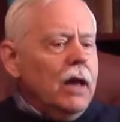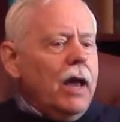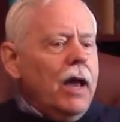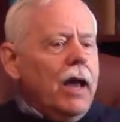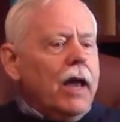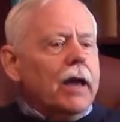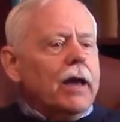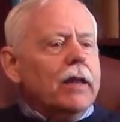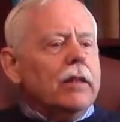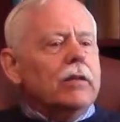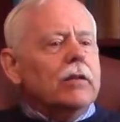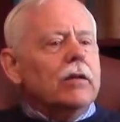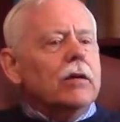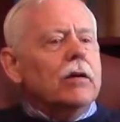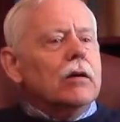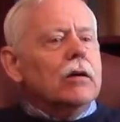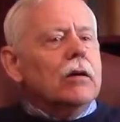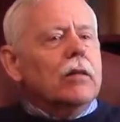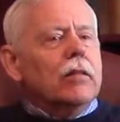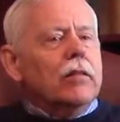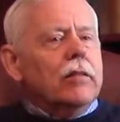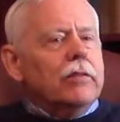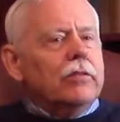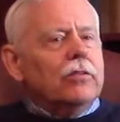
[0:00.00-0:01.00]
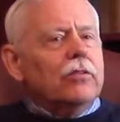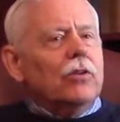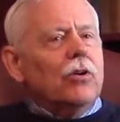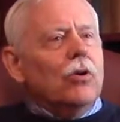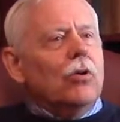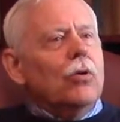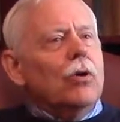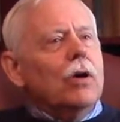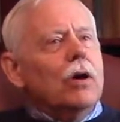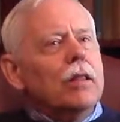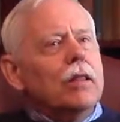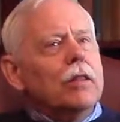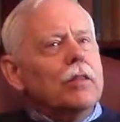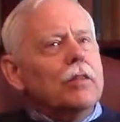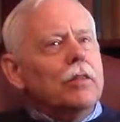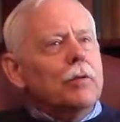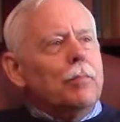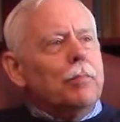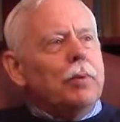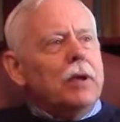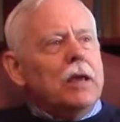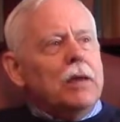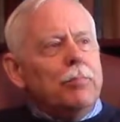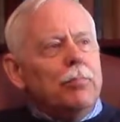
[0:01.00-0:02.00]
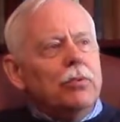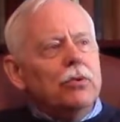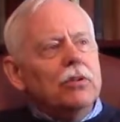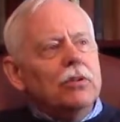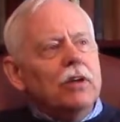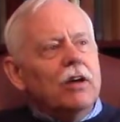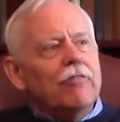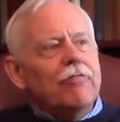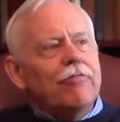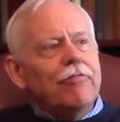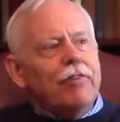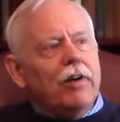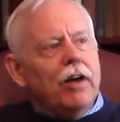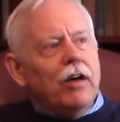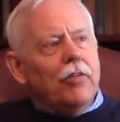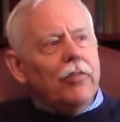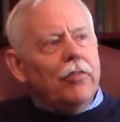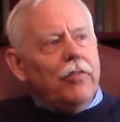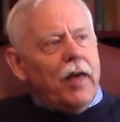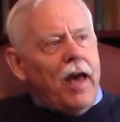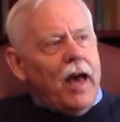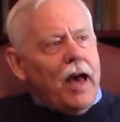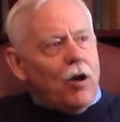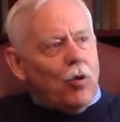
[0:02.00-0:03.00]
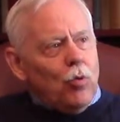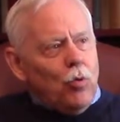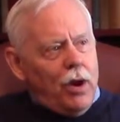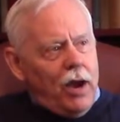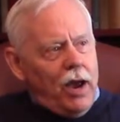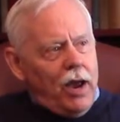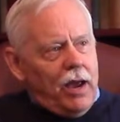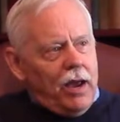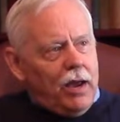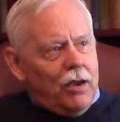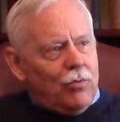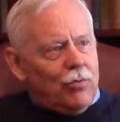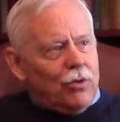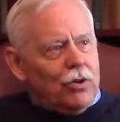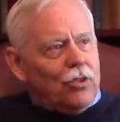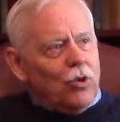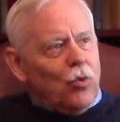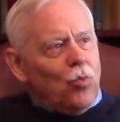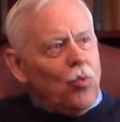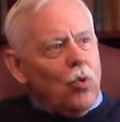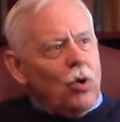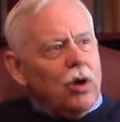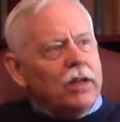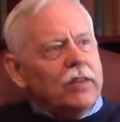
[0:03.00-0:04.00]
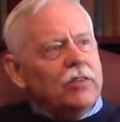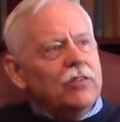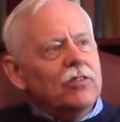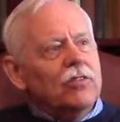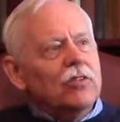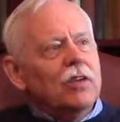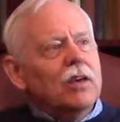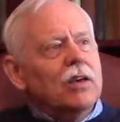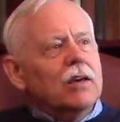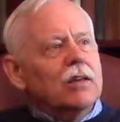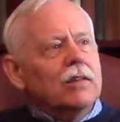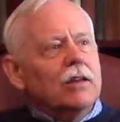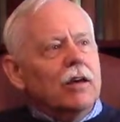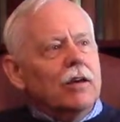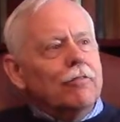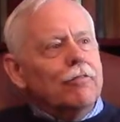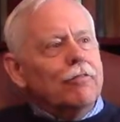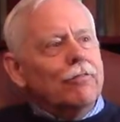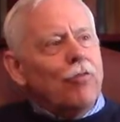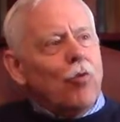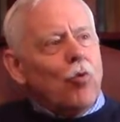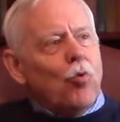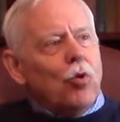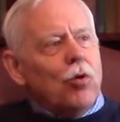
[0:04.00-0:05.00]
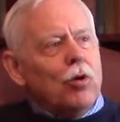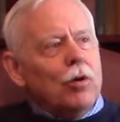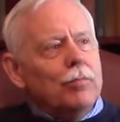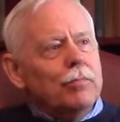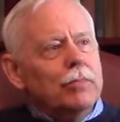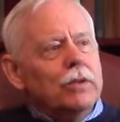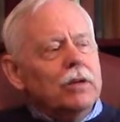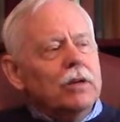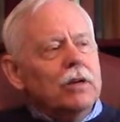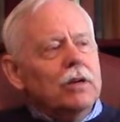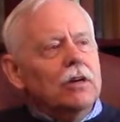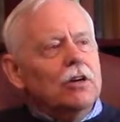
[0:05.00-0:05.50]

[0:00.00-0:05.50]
And so the people that felt that way were the ones that formed